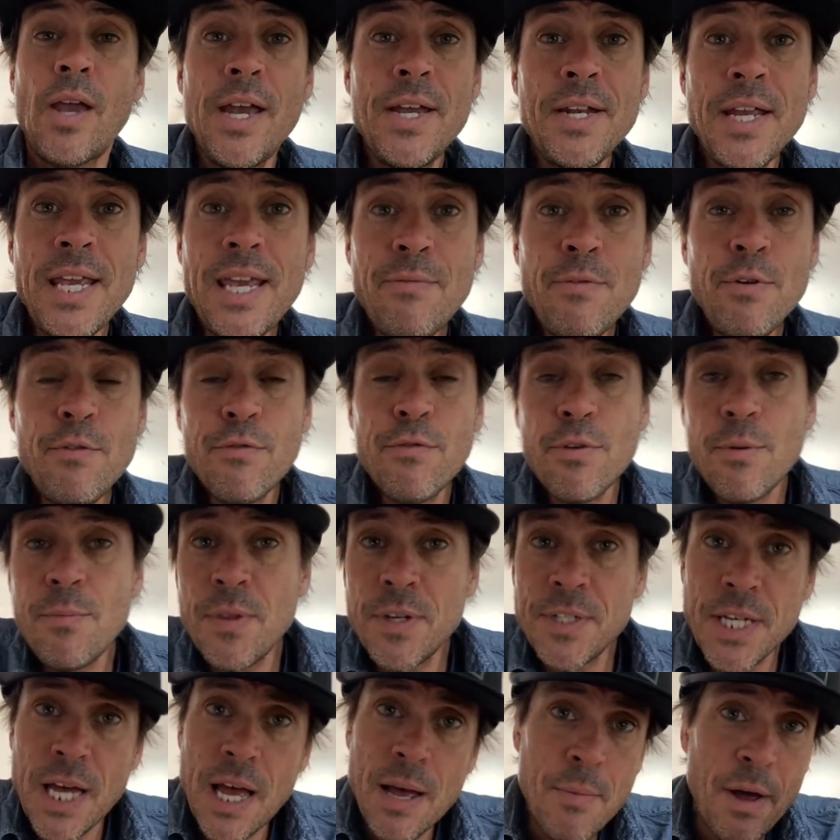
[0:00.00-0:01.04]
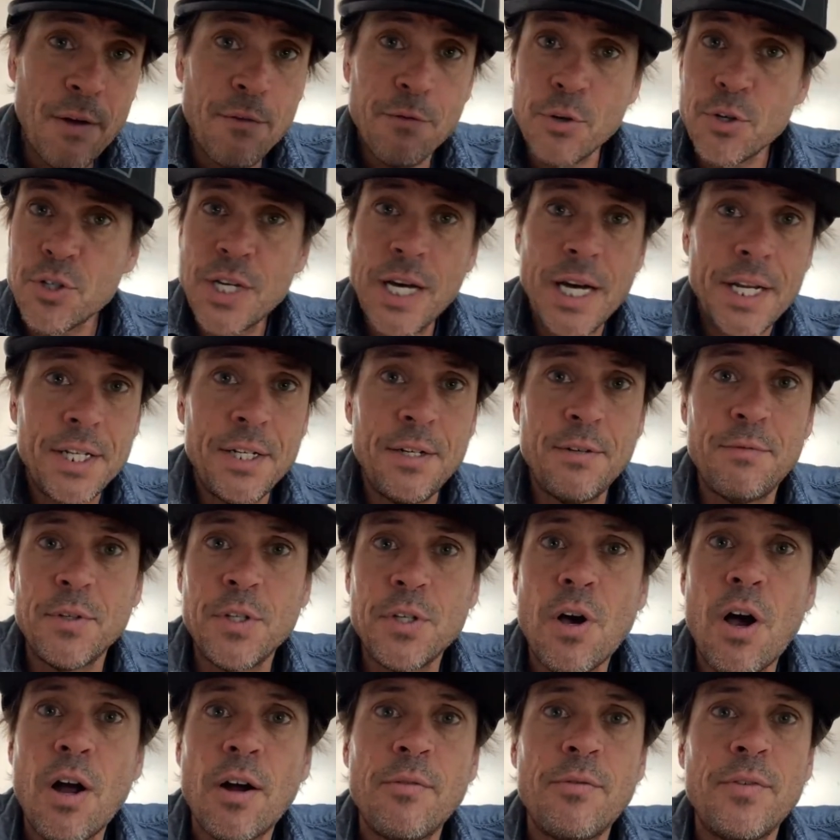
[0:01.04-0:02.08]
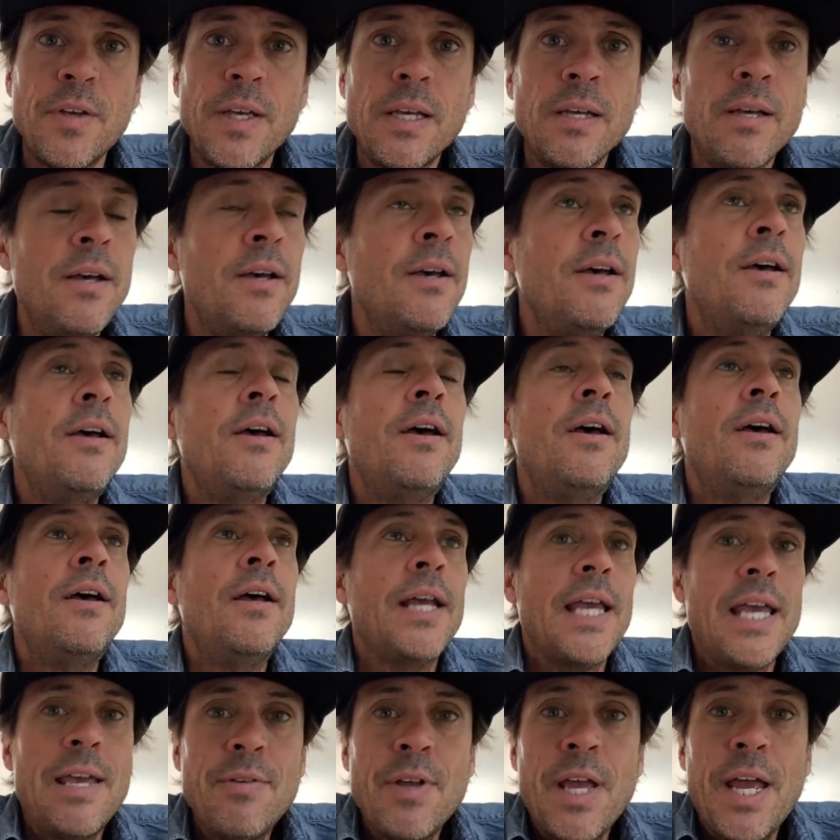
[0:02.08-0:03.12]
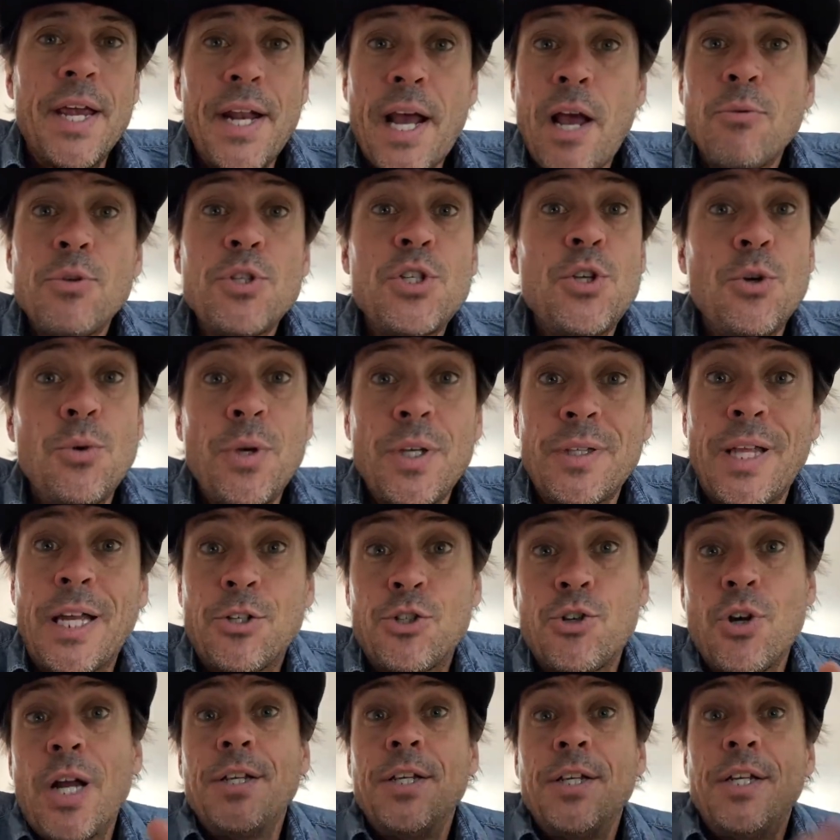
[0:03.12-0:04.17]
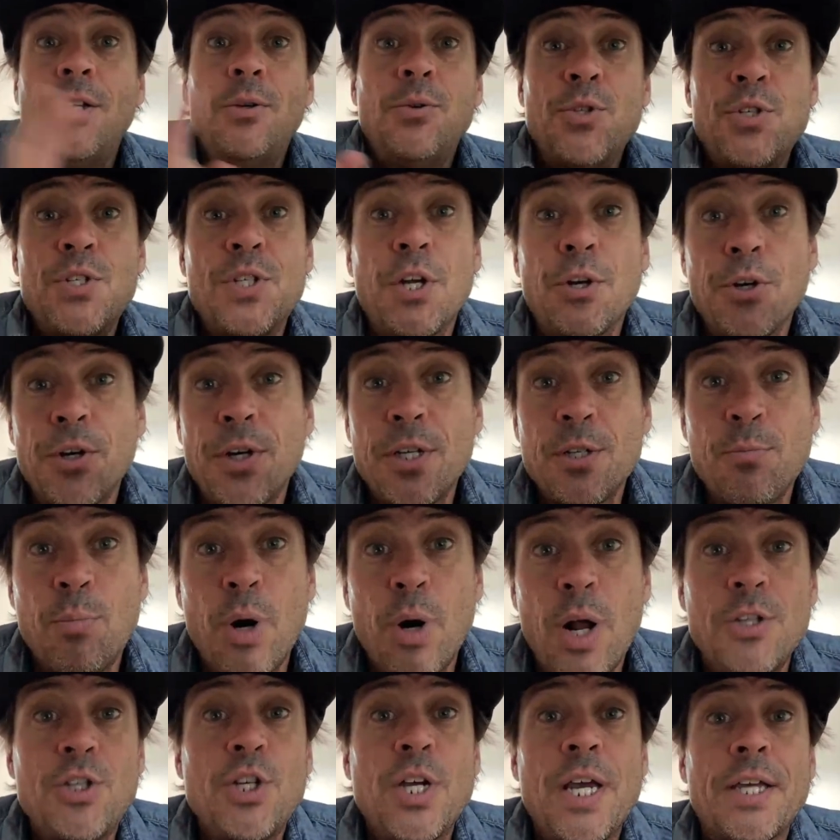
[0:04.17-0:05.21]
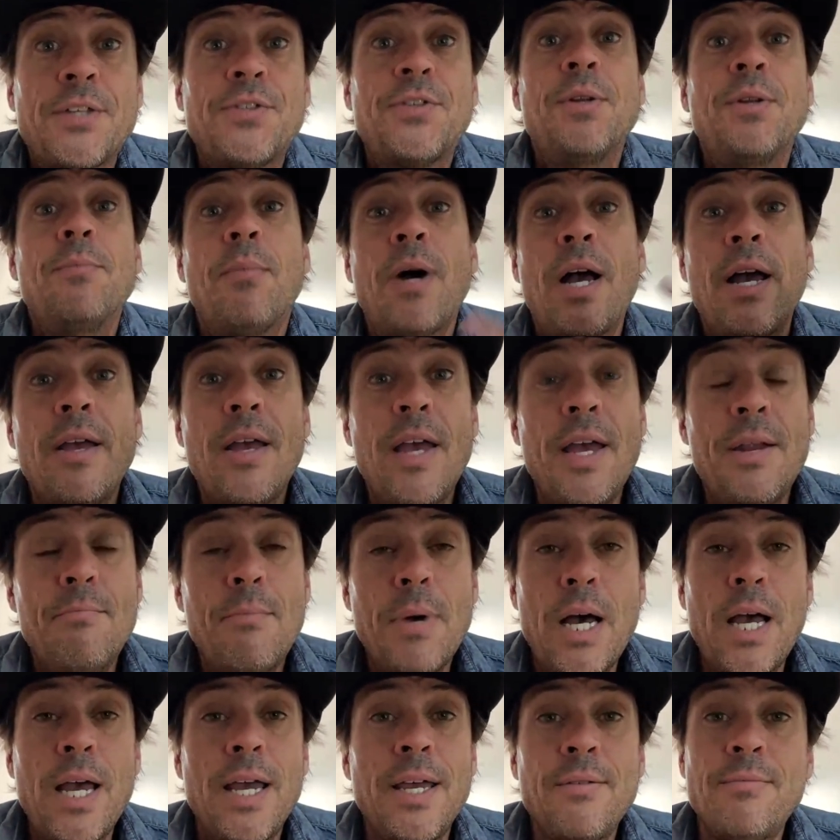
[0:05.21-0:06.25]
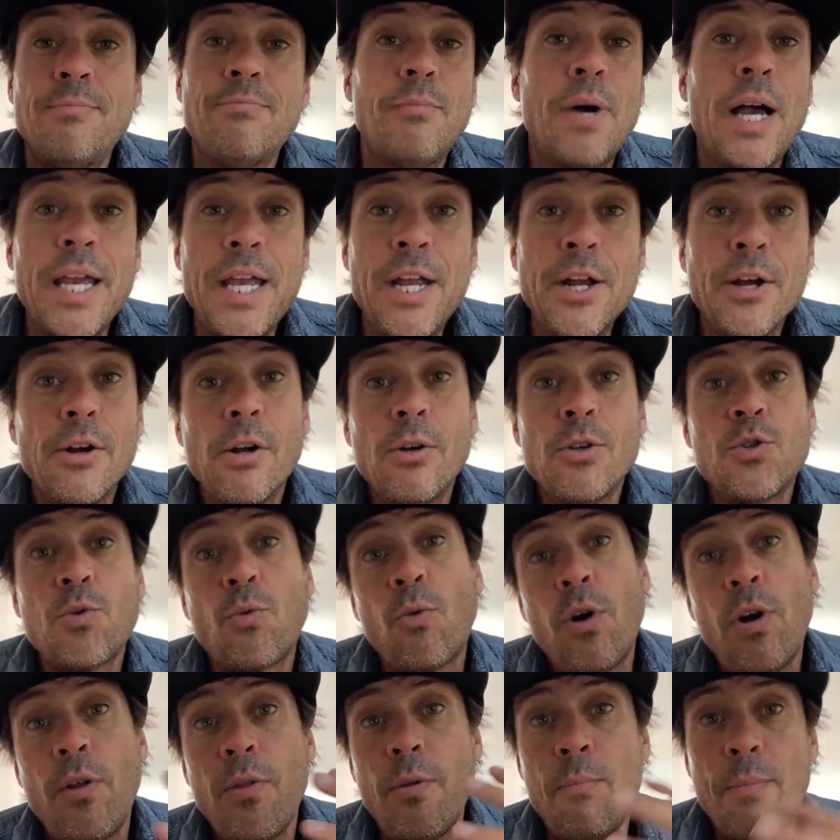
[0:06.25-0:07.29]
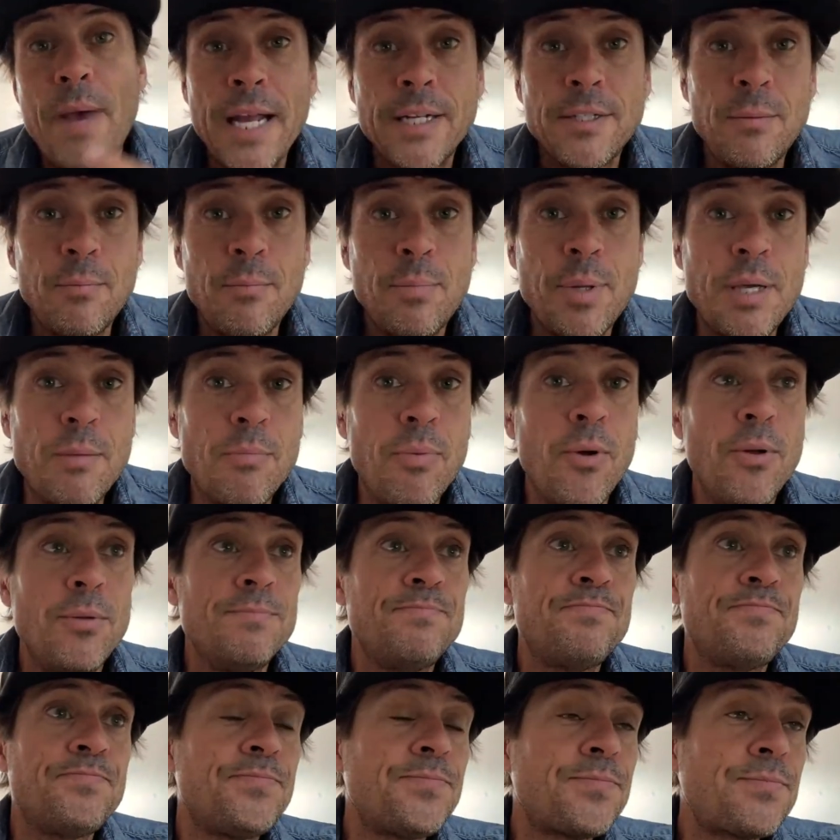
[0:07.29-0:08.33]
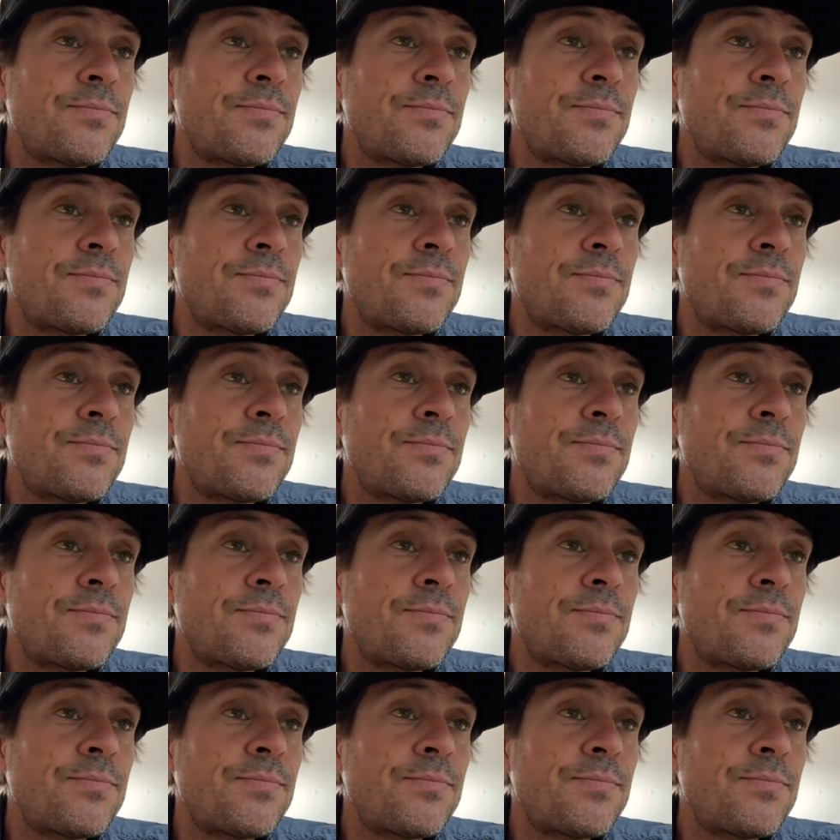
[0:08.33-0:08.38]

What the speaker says: And even from the time I first got into photography, and I was doing like trying to do serious projects, and my heroes were all the Magnum people.